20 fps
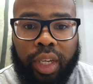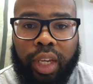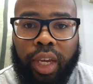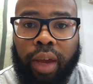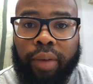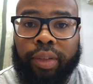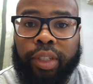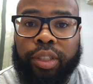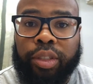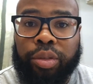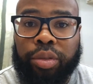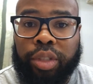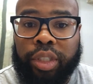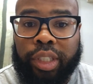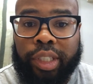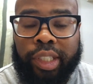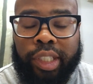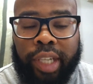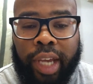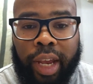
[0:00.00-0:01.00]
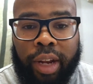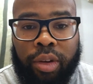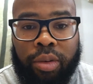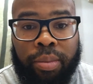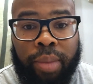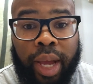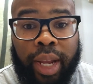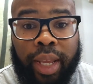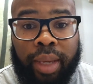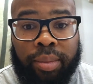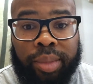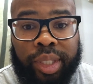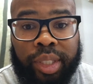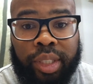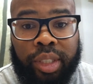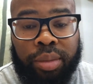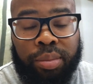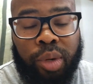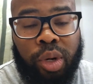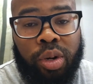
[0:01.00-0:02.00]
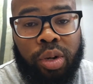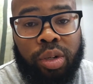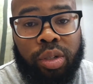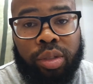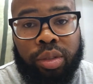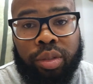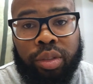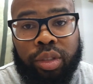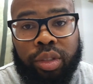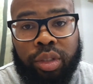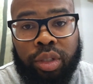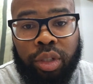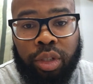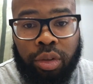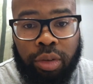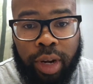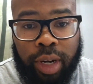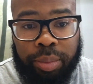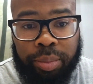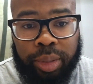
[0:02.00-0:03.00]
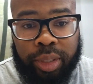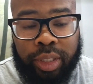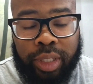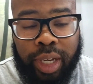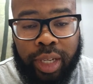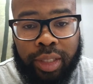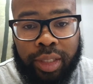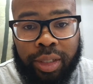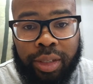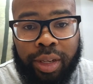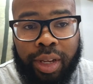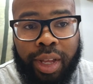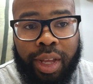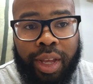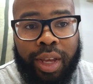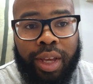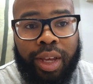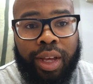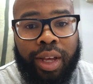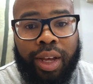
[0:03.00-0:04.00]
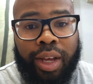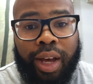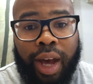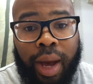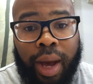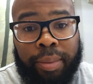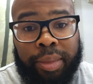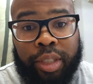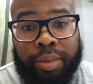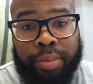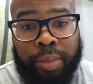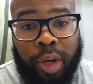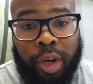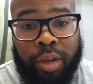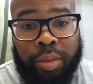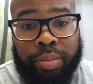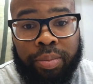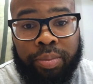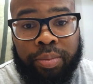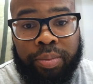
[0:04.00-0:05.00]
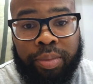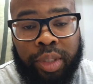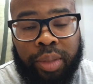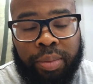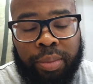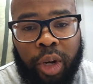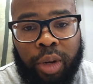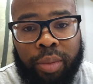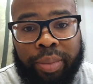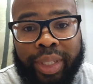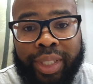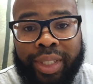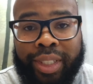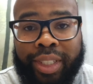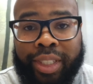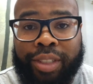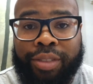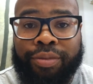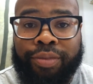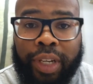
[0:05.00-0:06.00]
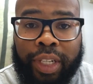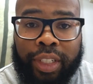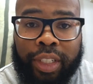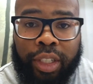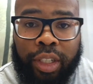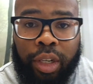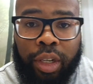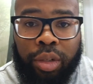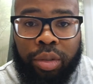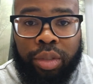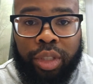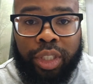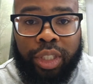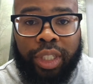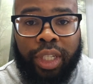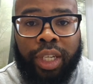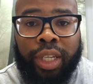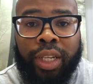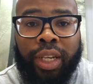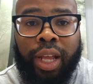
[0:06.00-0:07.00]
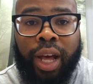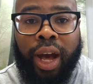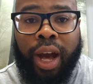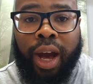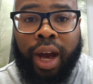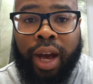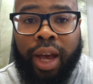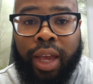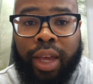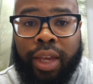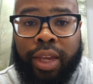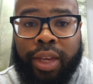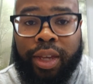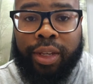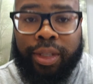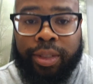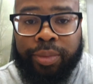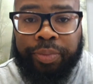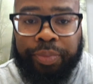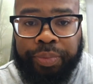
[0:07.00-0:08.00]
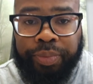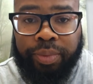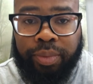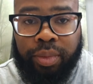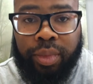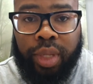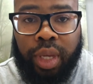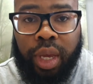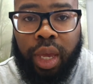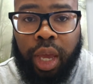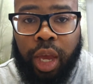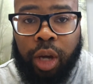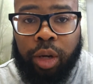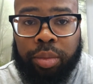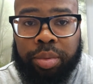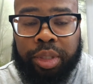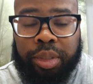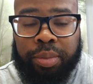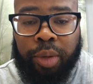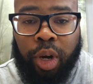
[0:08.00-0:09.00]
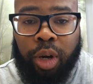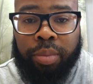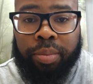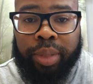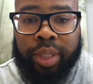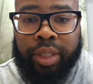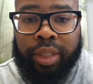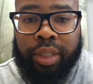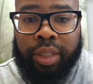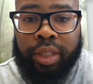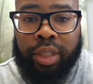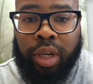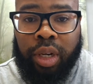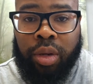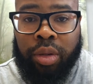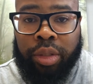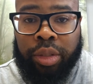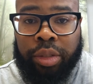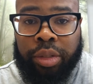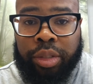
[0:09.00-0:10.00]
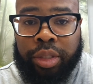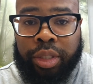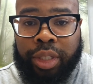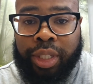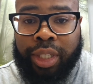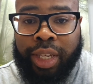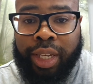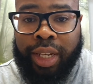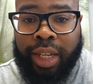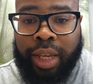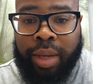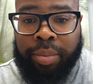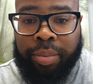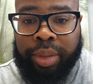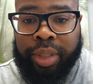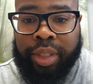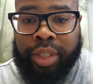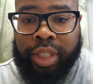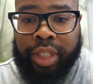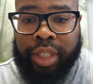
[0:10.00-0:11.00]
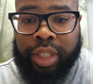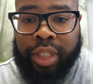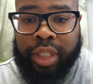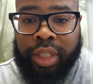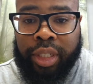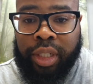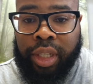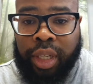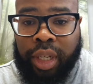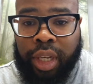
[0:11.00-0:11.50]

If you're new to the channel, my name is Jamal, your credit protector. I'm a small business funding coach, and I help small business owners get in position,